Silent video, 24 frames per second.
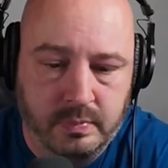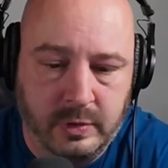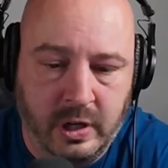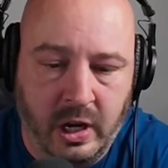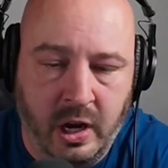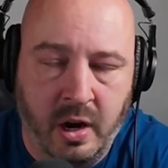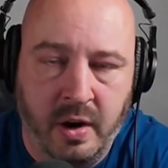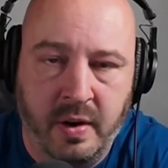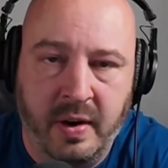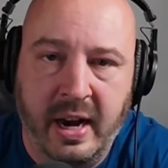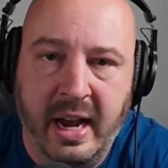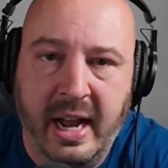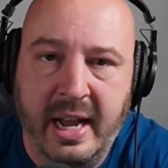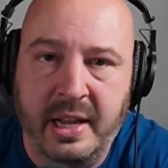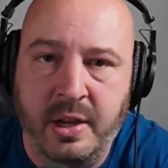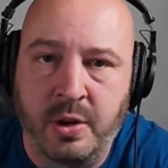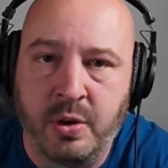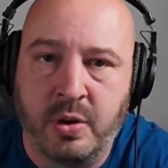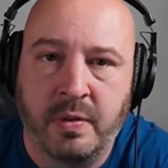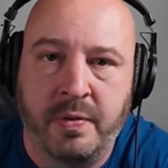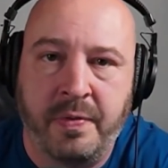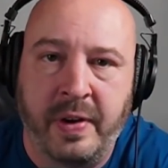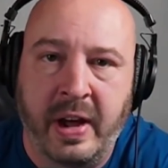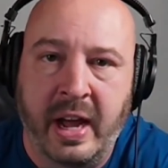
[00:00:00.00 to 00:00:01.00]
All right.
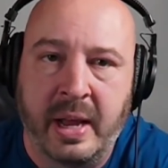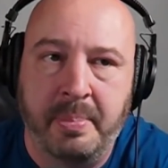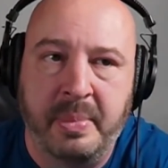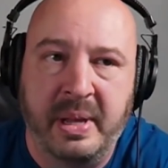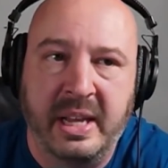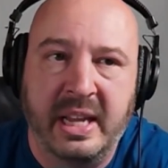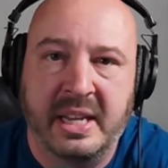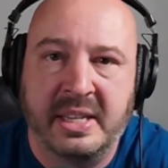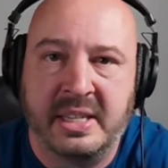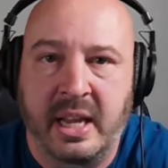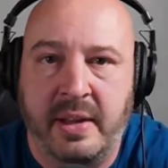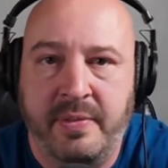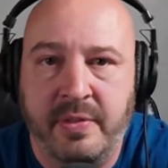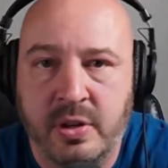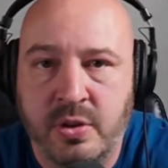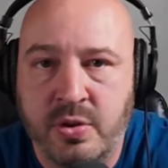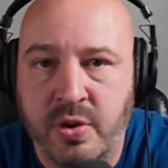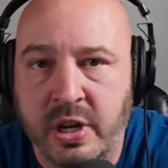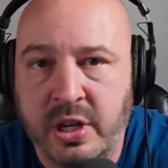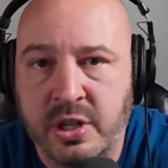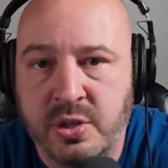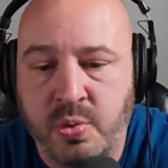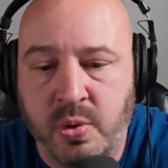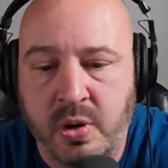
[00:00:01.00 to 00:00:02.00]
You can find me at
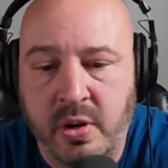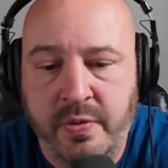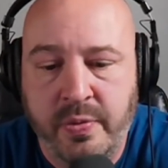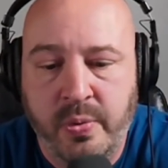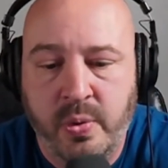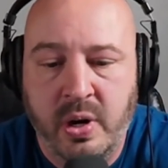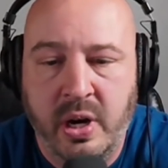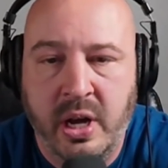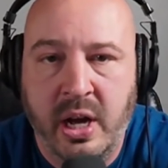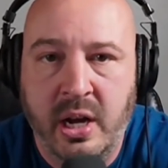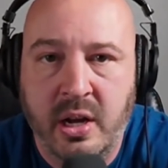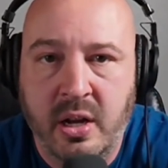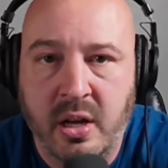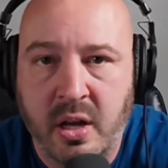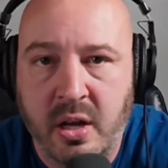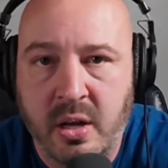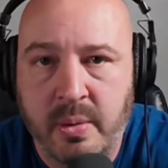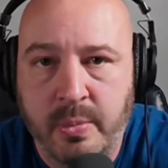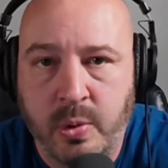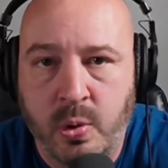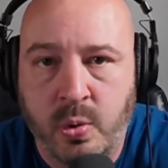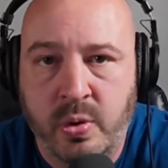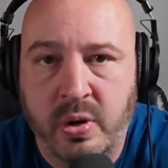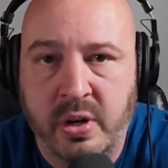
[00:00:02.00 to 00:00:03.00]

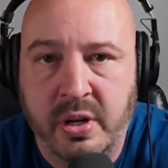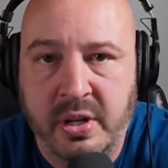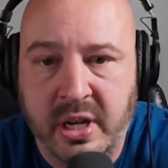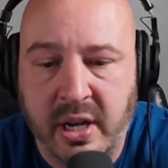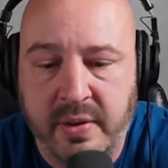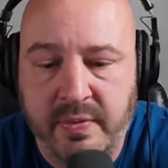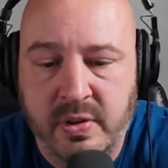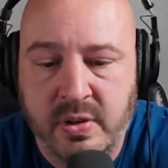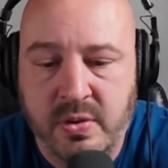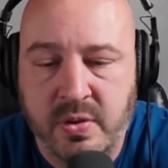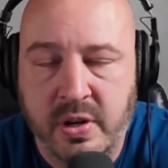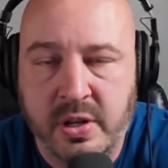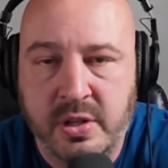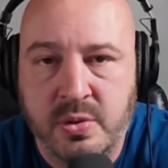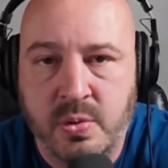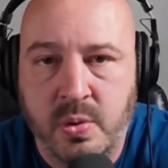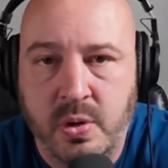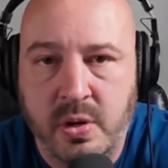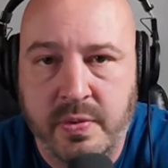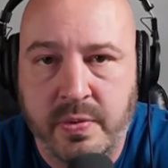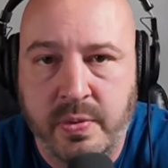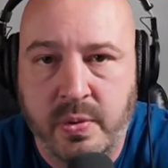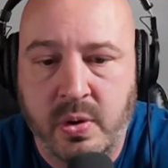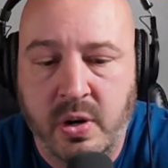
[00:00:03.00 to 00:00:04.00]
davidgreene24.com or
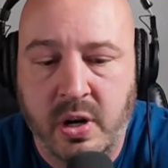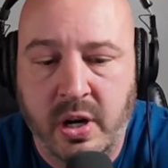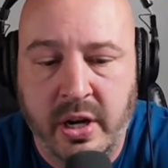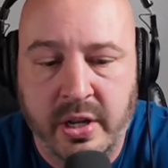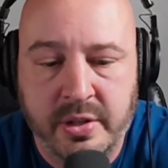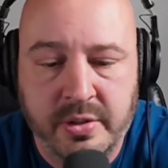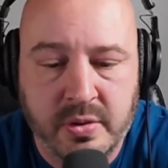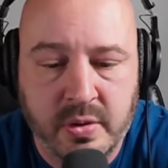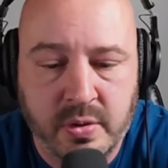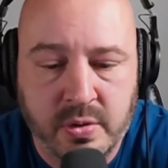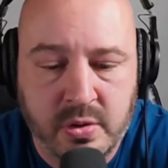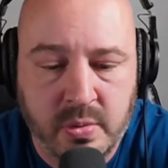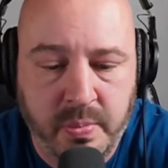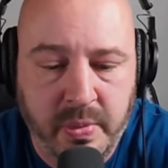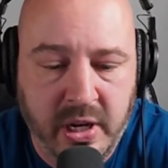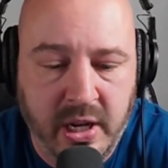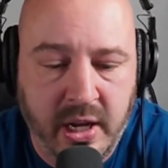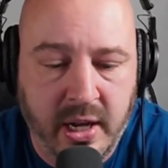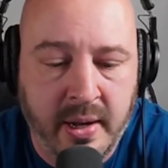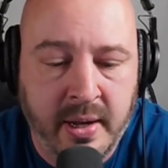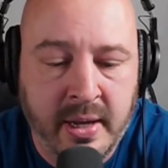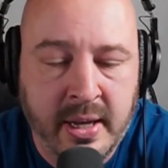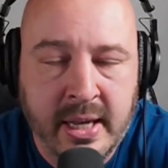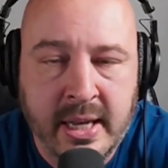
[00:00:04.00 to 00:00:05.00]
davidgreen24 on social
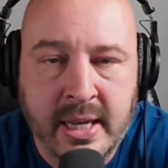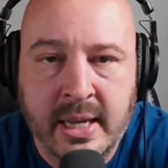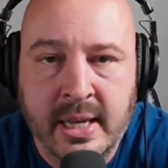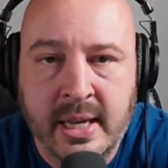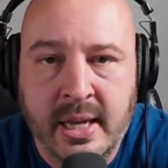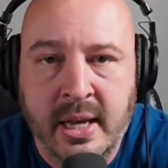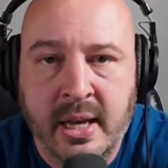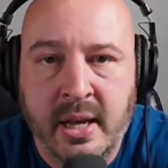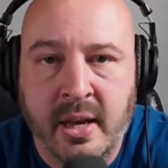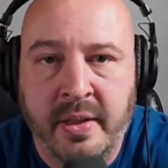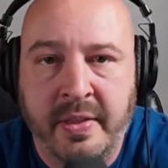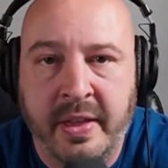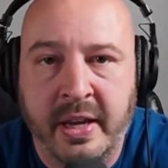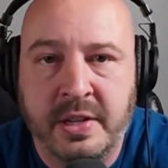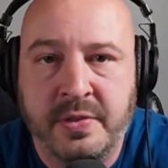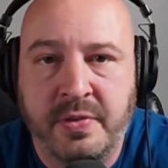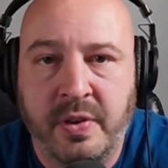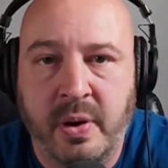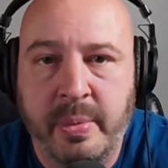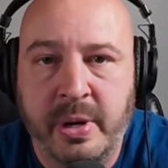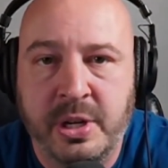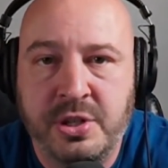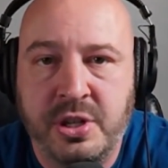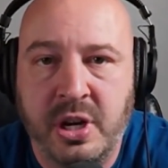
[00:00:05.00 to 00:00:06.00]
media. Thanks
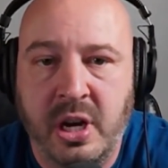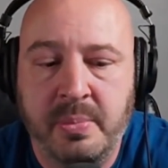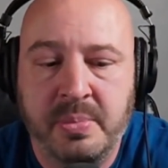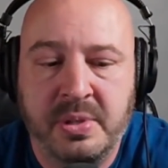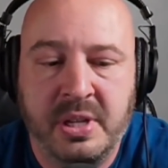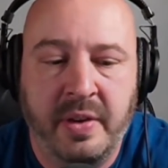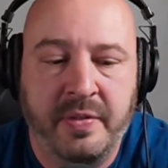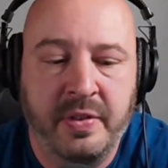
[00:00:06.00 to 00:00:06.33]
very much, James.